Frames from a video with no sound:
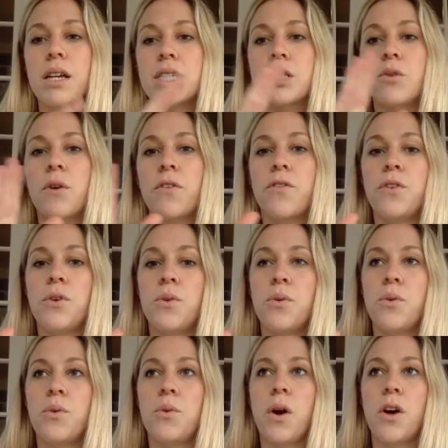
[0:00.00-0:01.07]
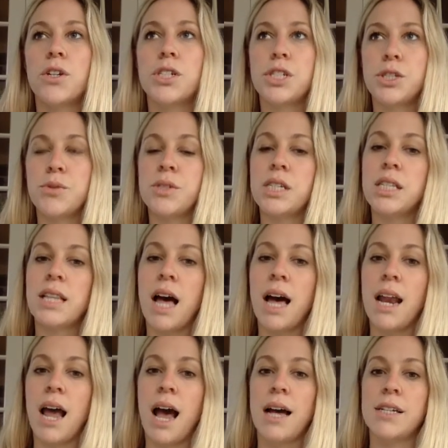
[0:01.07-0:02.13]
So if you are just using
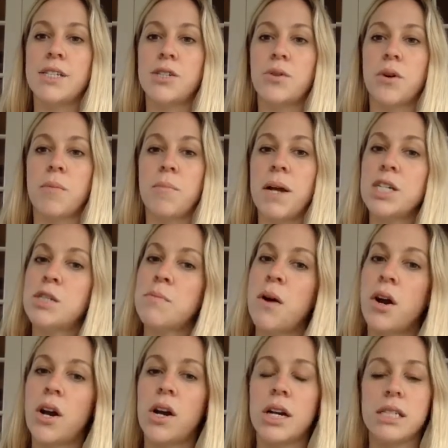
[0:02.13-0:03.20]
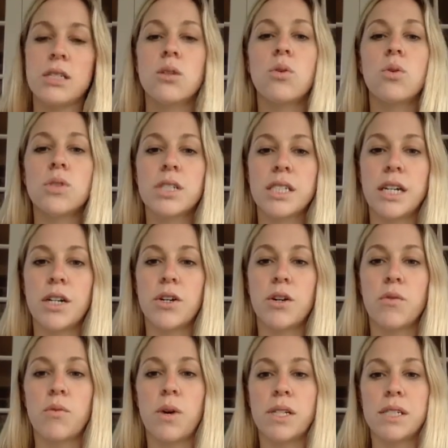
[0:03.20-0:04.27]
that as your benchmark or as the gold standard
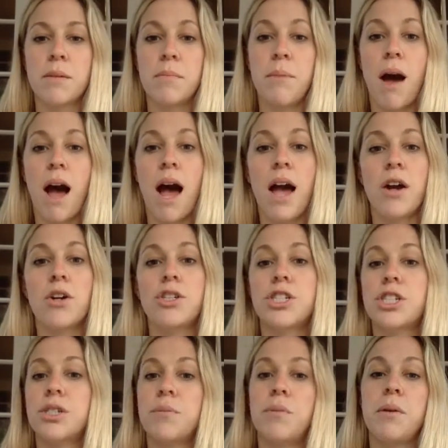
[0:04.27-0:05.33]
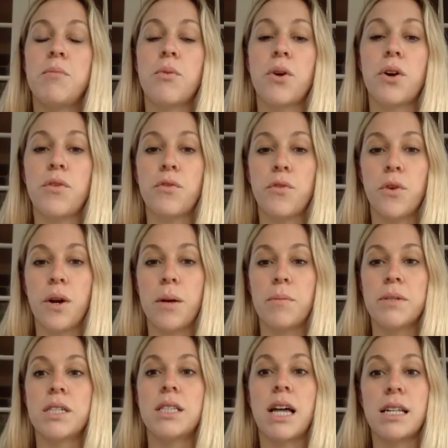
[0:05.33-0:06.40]
of what to buy or just to be more
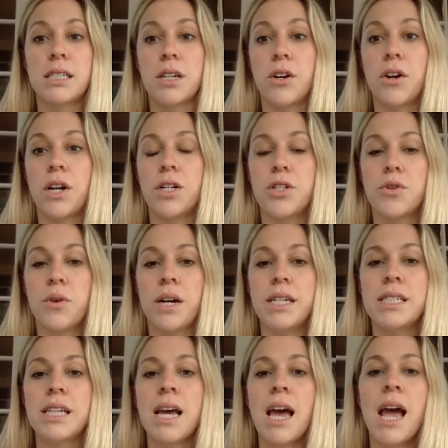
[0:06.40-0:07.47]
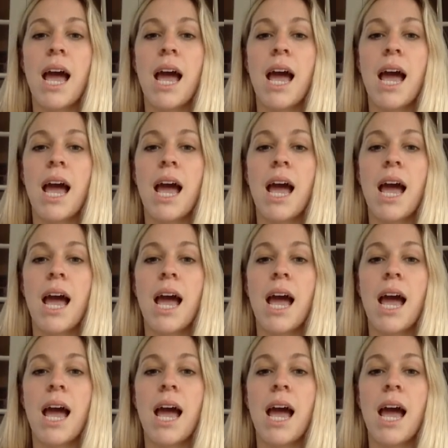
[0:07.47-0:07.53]
informed, that's a great choice.